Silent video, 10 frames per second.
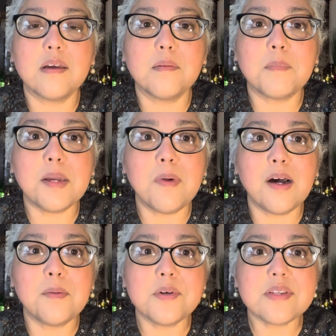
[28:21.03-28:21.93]
my
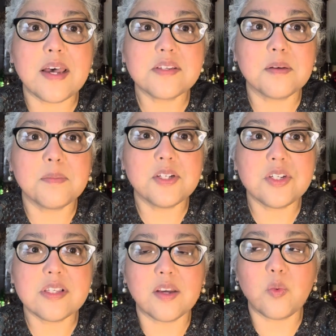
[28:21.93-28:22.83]
mom was asking me,
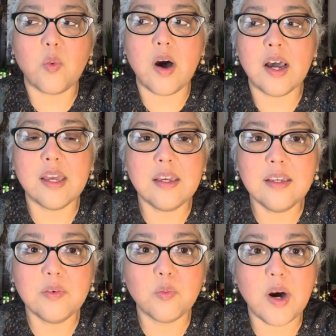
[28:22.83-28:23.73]
she's like,
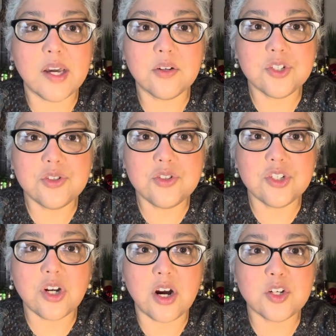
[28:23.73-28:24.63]
why, why don't you
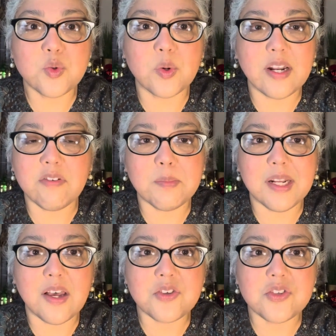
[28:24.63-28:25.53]
charge what
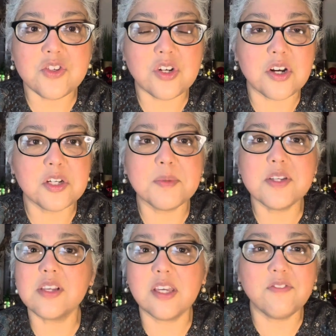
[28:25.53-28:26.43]
everybody else is charging?
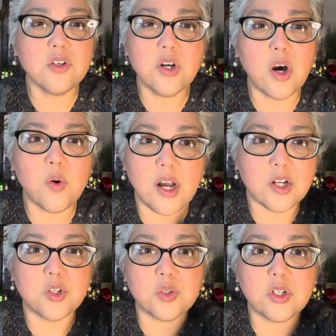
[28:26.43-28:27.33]
Because like if you go
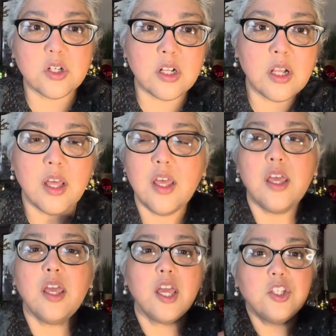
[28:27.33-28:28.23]
on Google
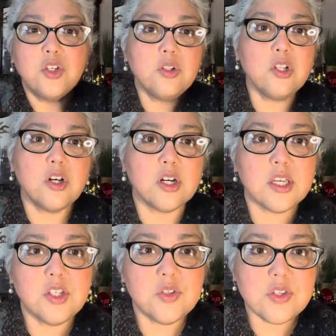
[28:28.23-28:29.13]
and you look
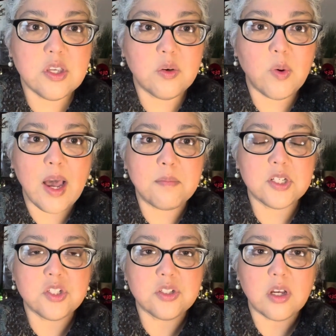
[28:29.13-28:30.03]
and you see how
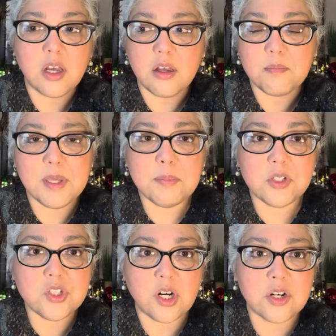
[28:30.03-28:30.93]
much um, people
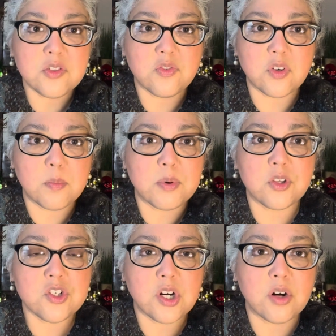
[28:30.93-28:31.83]
charge for a
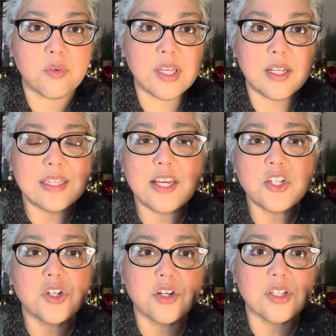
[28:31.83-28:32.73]
birth chart reading, they
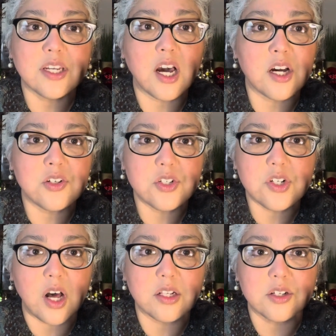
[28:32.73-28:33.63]
charge like a
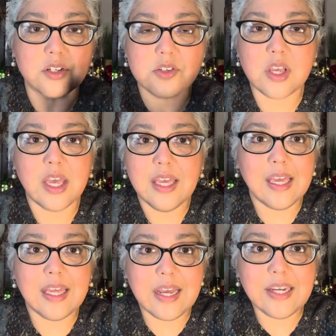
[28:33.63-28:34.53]
$100
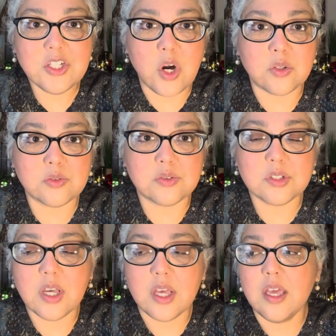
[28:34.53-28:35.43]
and I don't.
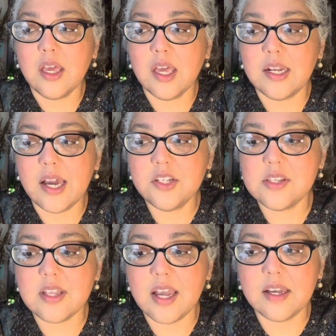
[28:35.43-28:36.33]
And I
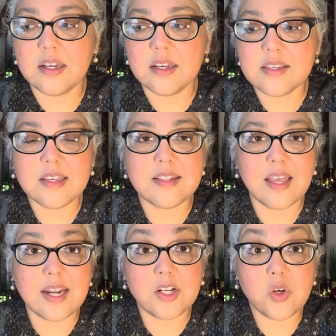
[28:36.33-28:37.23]
just, I, cause I,
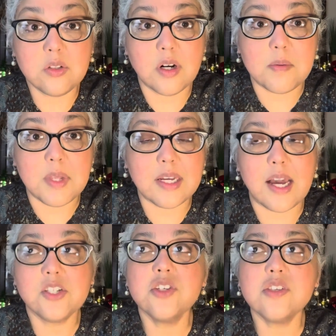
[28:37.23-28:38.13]
and I told her, I'm like,
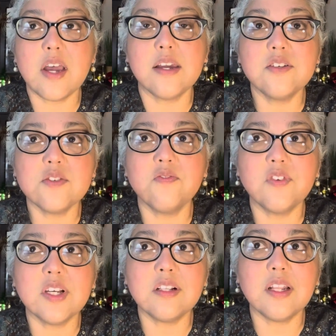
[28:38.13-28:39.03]
I just, I just
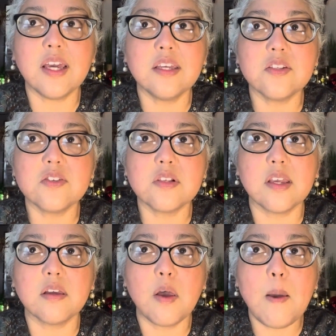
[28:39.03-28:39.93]
feel like it's
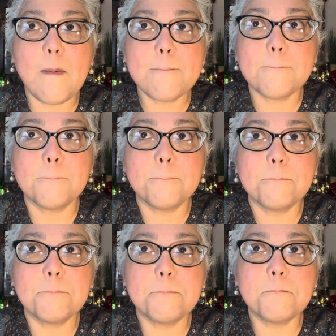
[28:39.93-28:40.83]
like
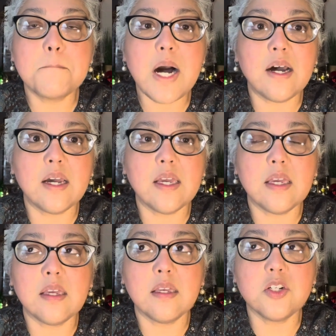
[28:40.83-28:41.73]

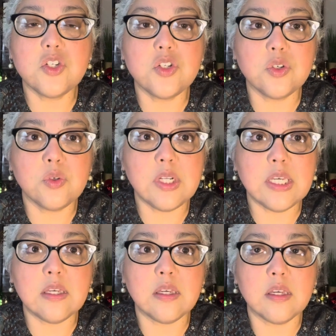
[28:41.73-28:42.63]
my
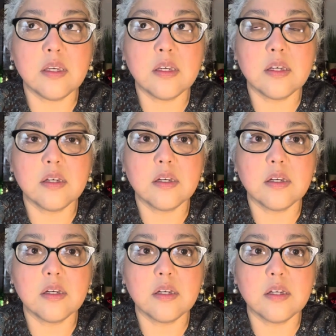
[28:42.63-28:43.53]
duty.
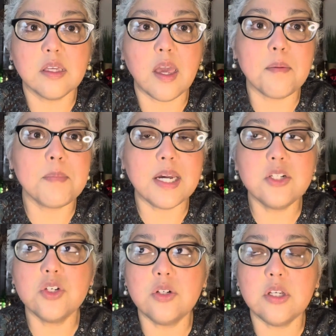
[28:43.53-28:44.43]
Yeah. My
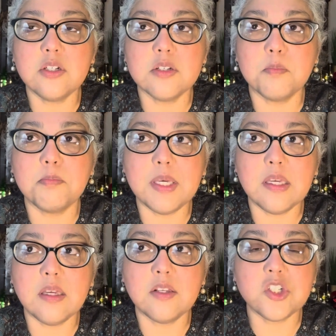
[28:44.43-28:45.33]
duty to
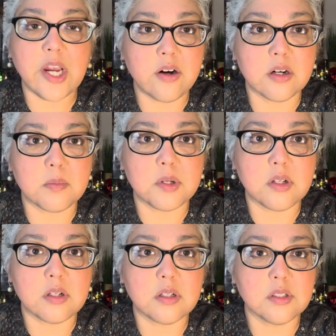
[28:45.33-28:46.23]
be
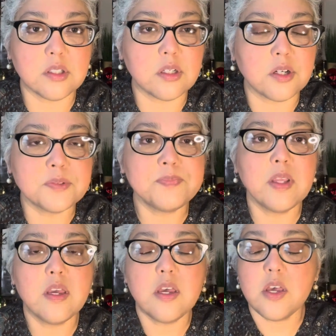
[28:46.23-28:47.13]
charitable, you know?
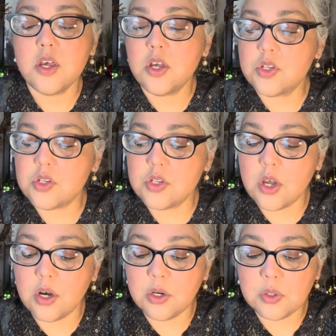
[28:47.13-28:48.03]

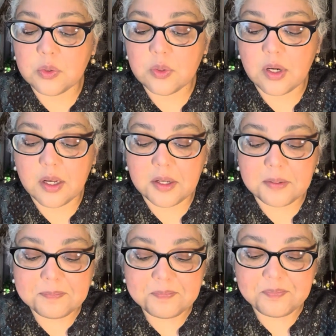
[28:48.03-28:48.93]
So,
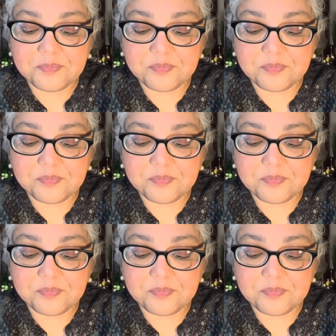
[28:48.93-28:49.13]
um,